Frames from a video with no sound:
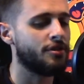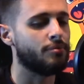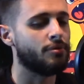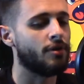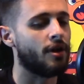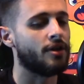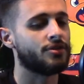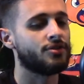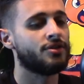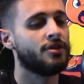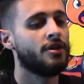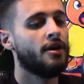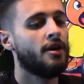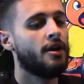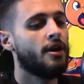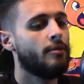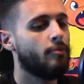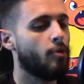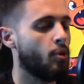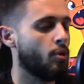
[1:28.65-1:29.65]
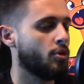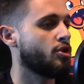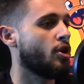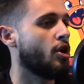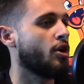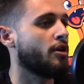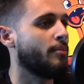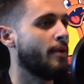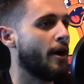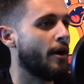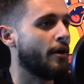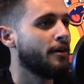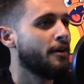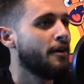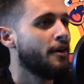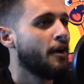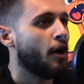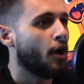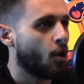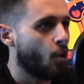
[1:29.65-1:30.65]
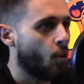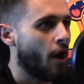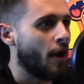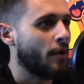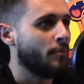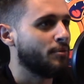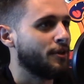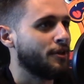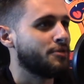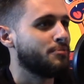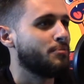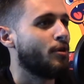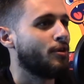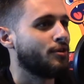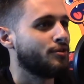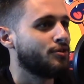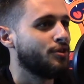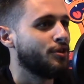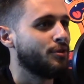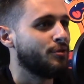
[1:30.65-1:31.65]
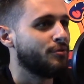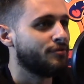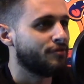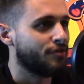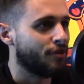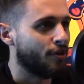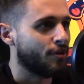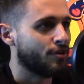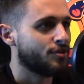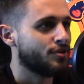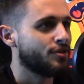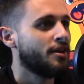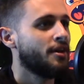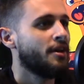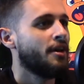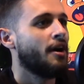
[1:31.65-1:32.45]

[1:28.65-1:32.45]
But we'll talk about A Quiet Place Part 2 first.